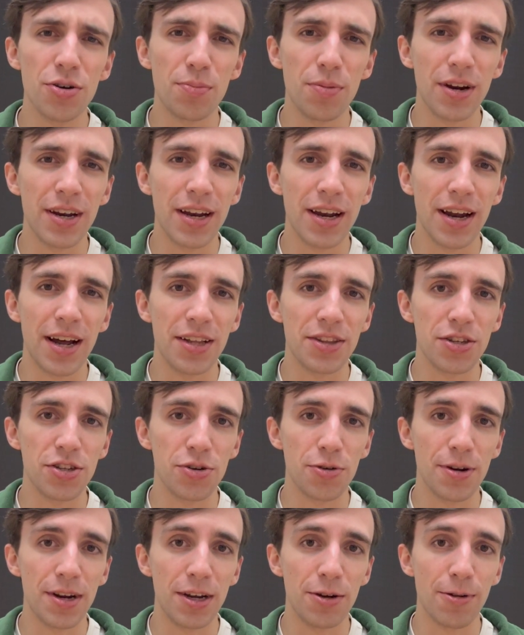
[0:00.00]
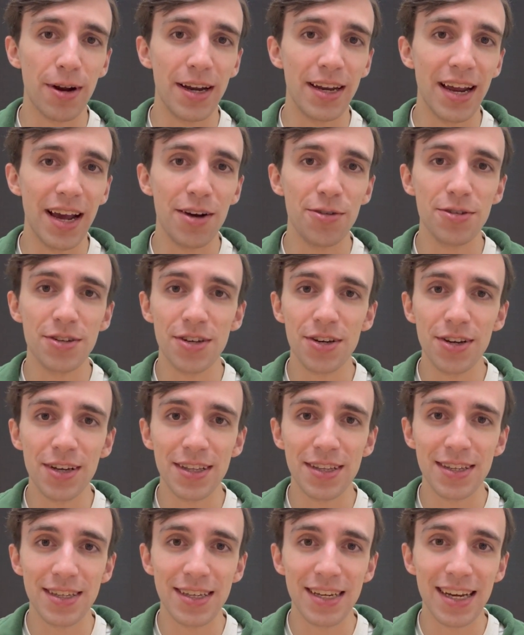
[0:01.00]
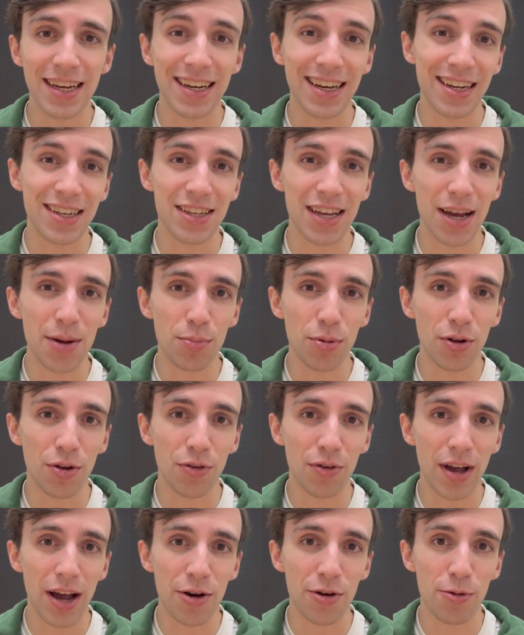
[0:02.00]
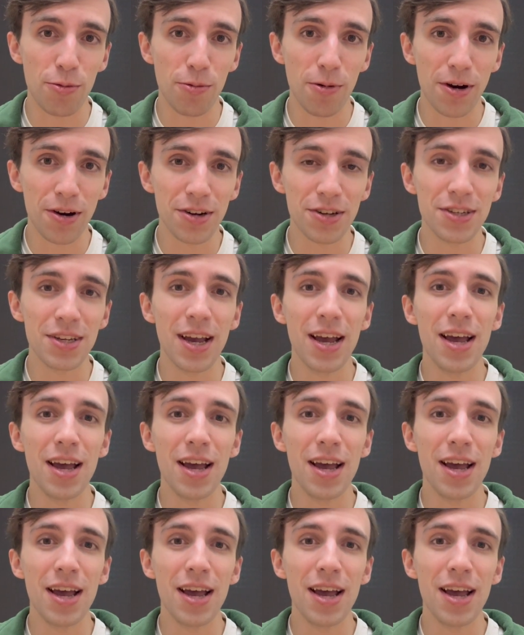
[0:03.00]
put it on screen right now so you can see an example of how it works.